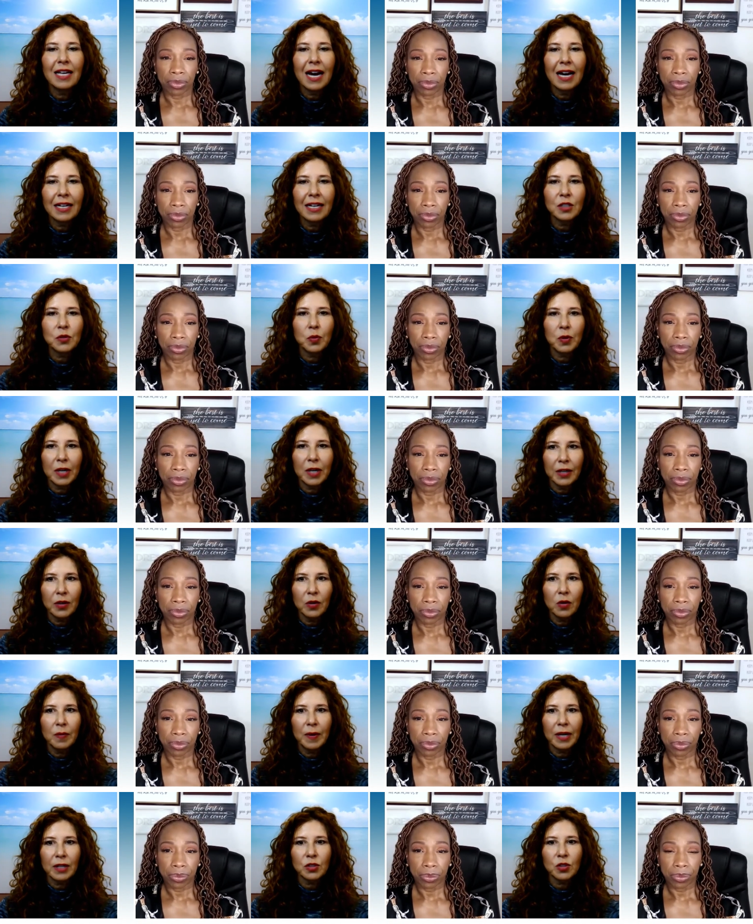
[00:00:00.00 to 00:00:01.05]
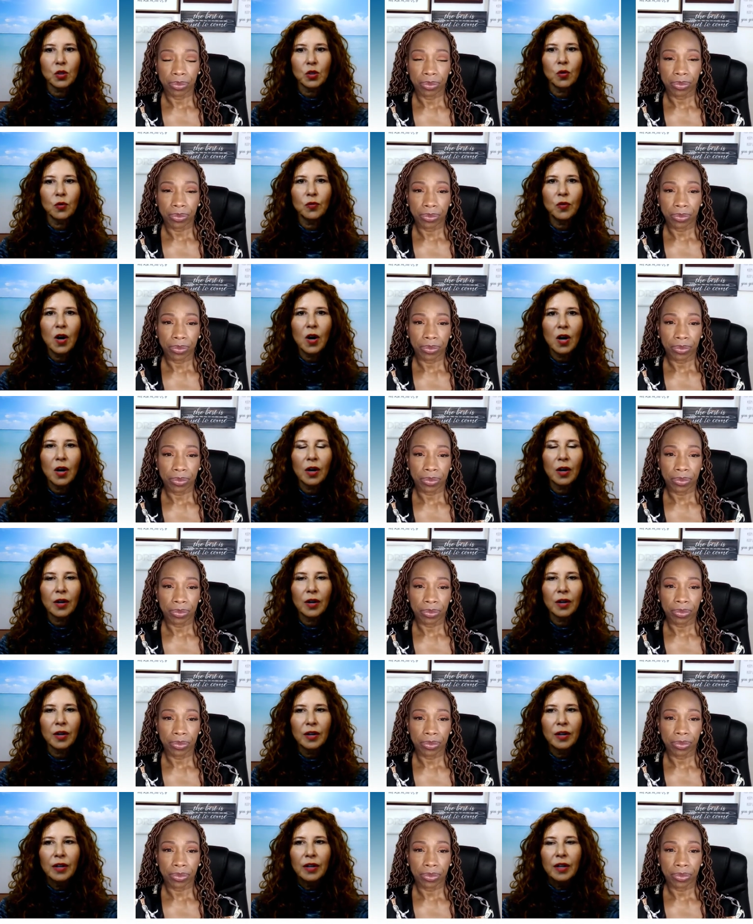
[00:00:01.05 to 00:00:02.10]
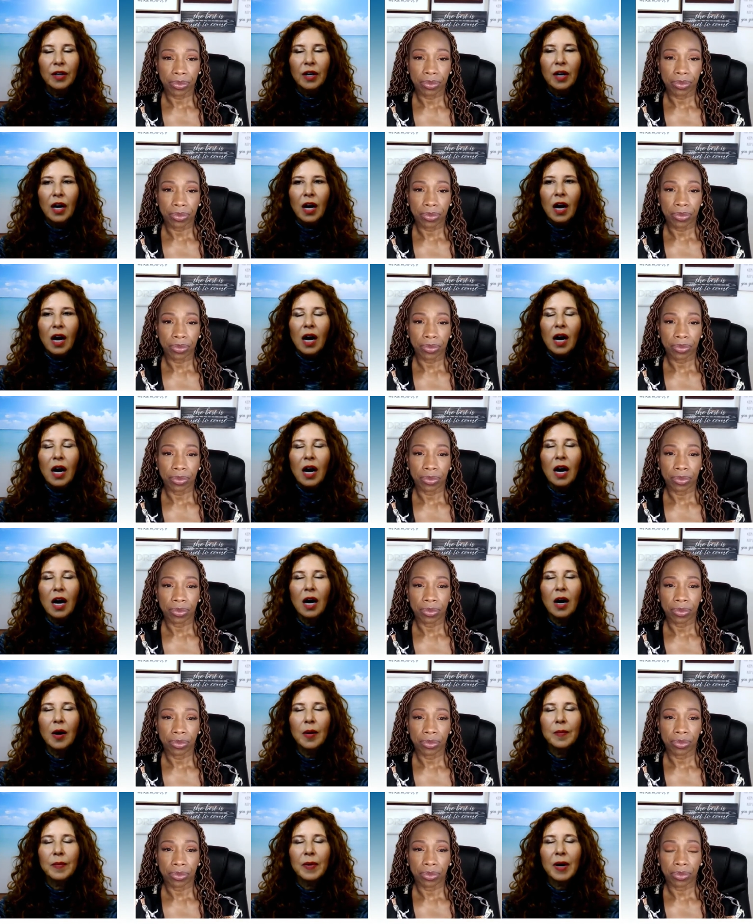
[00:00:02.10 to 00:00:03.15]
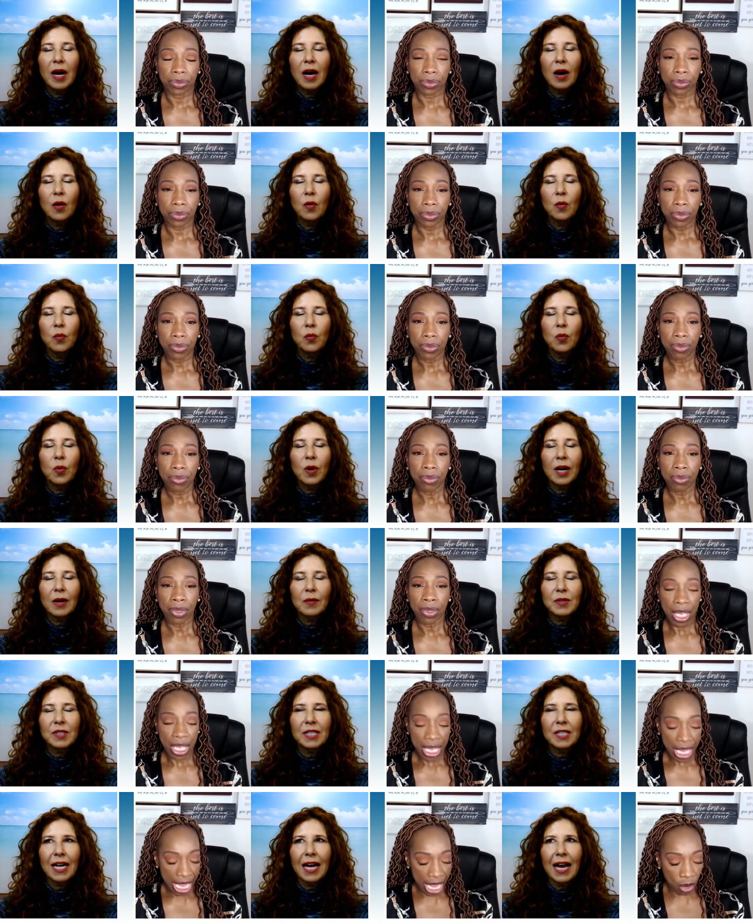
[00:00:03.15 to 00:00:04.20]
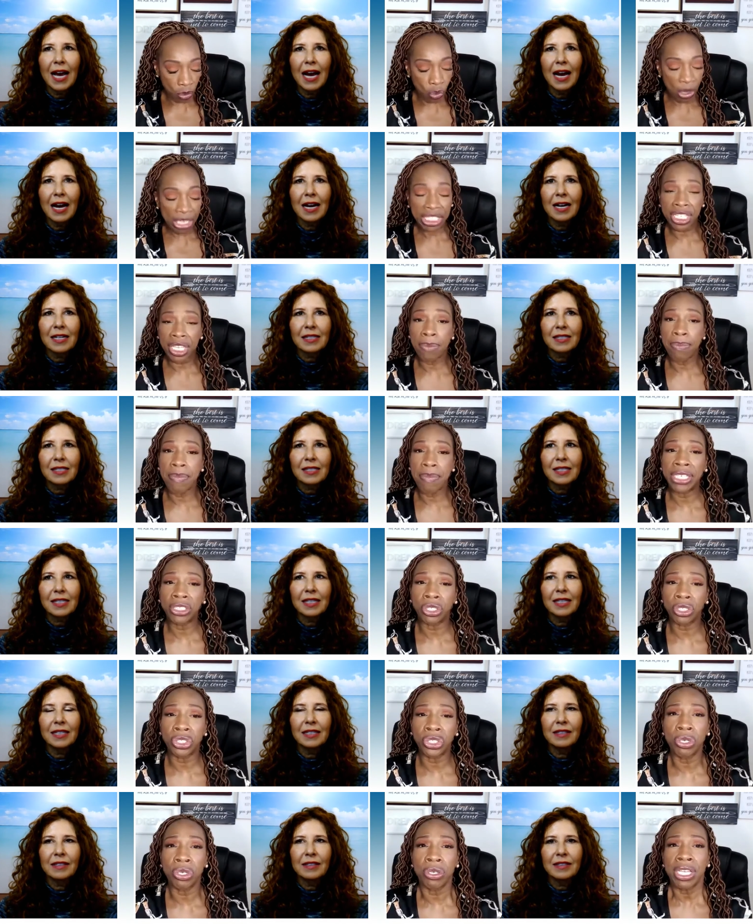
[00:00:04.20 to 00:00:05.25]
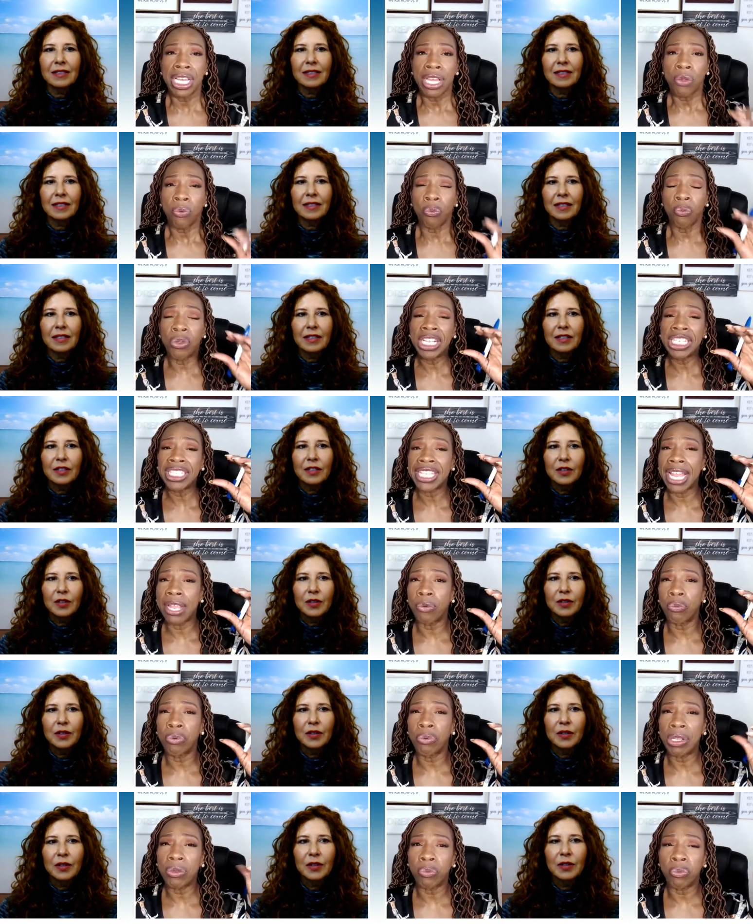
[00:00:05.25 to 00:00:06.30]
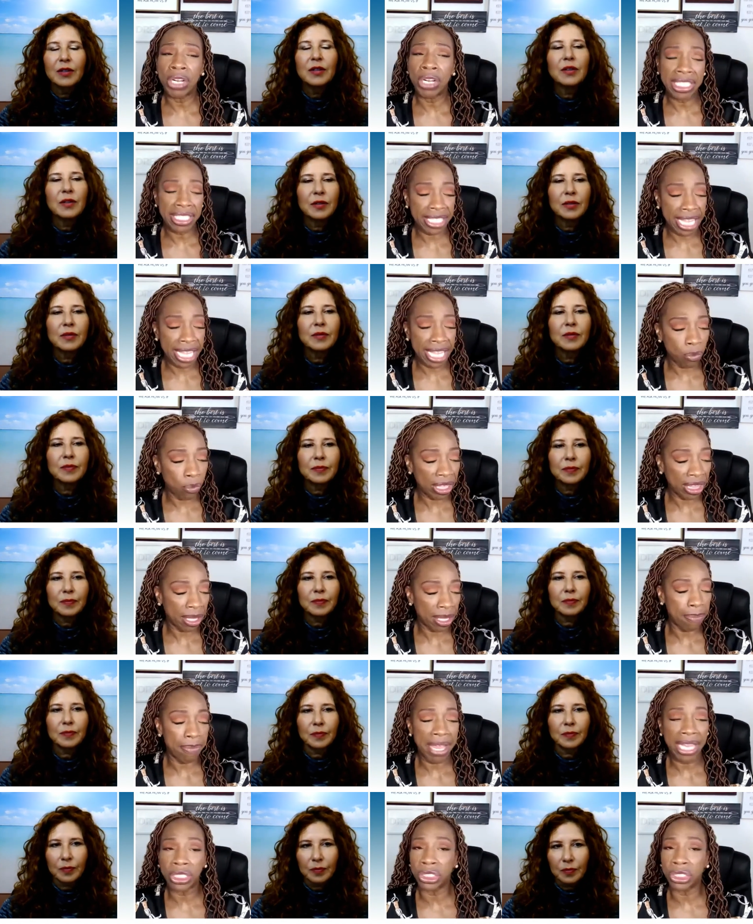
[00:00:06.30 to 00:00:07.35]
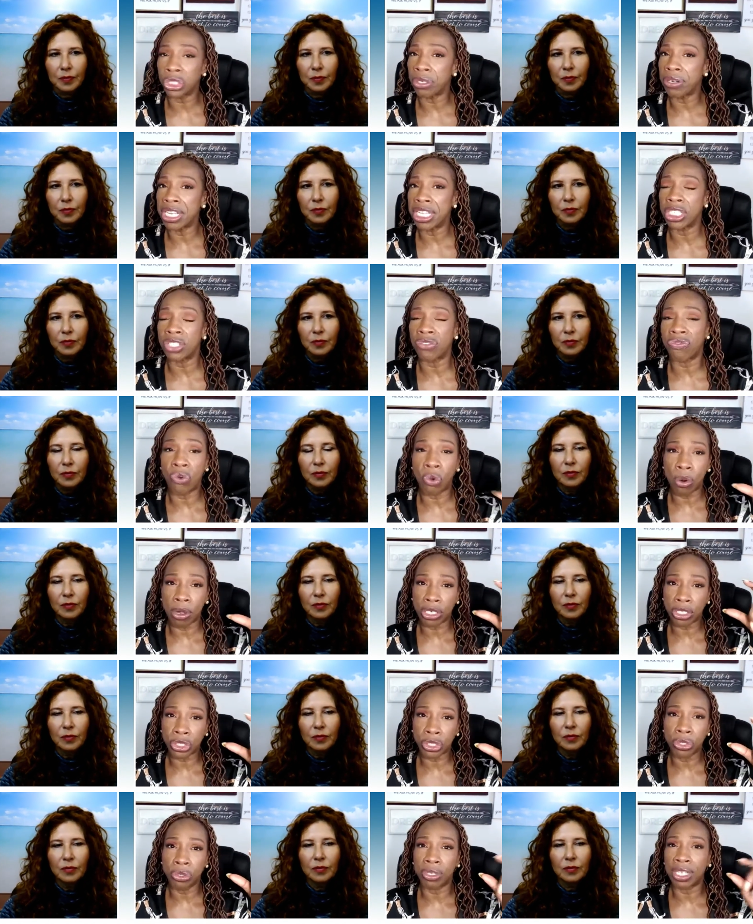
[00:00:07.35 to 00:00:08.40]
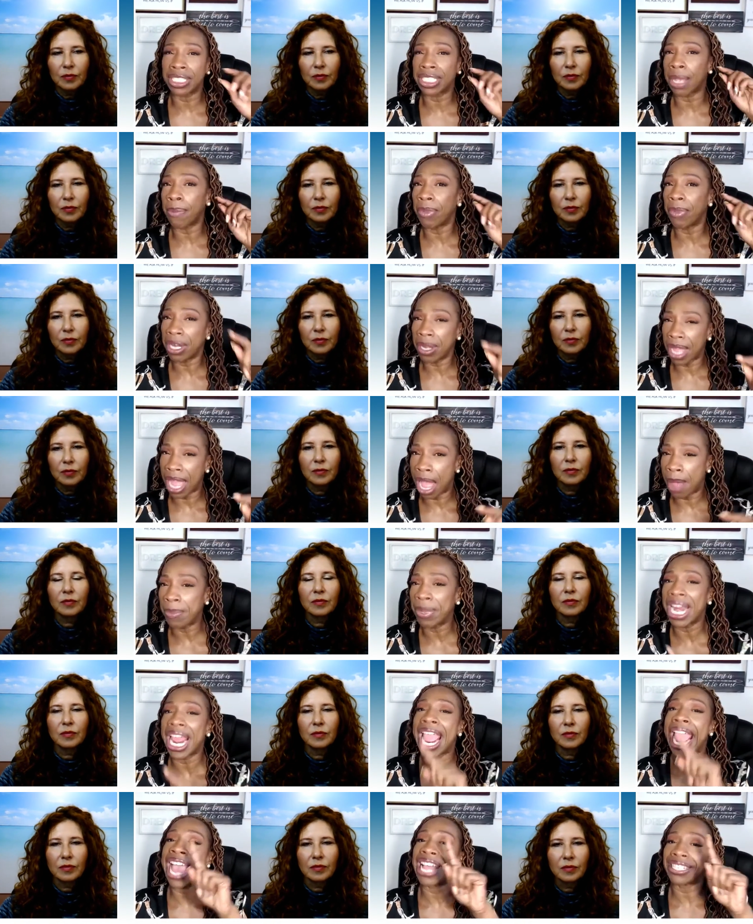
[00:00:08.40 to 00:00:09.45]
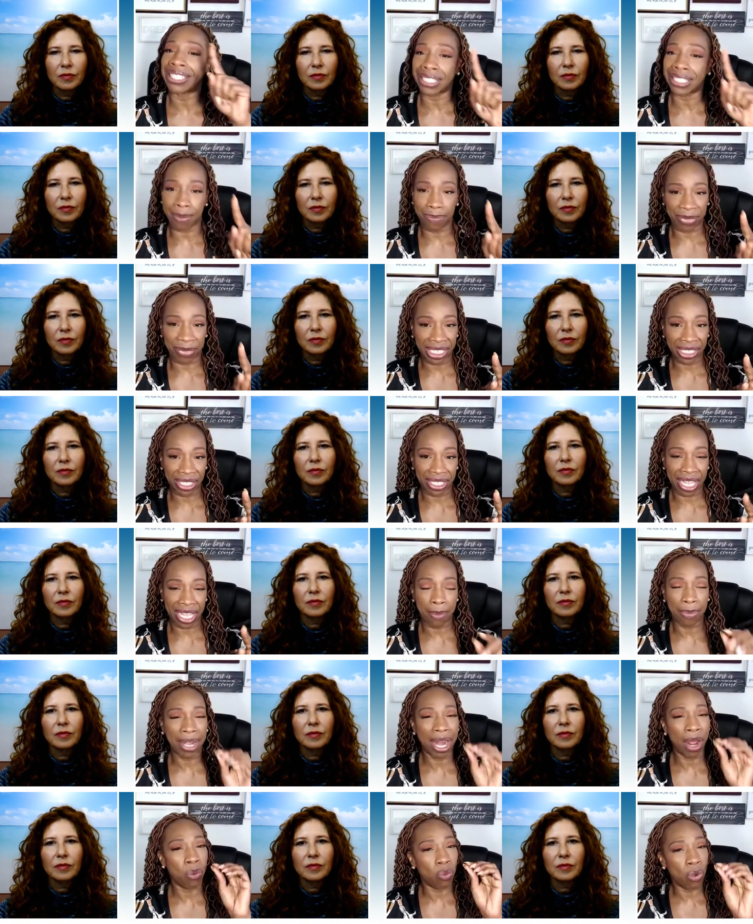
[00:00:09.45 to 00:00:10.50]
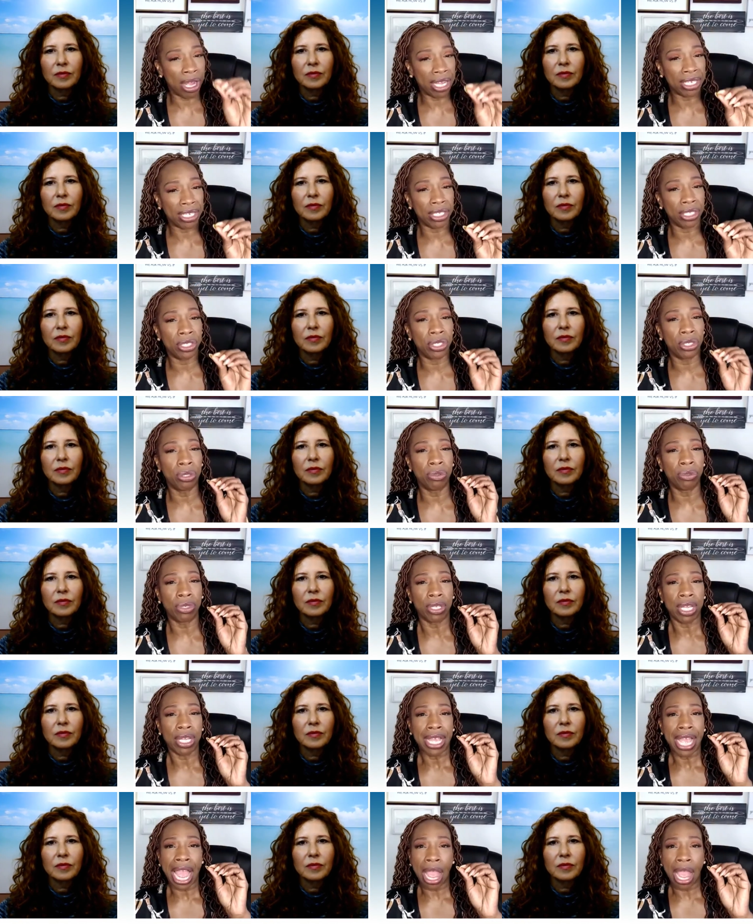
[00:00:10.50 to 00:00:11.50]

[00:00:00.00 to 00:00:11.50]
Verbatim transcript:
Speaker 1: that is what I know about it so far. Um, what I was going to ask is
Speaker 2: restate, restate what the measure is for too, because I'm gonna I'm gonna add something to that, but I want you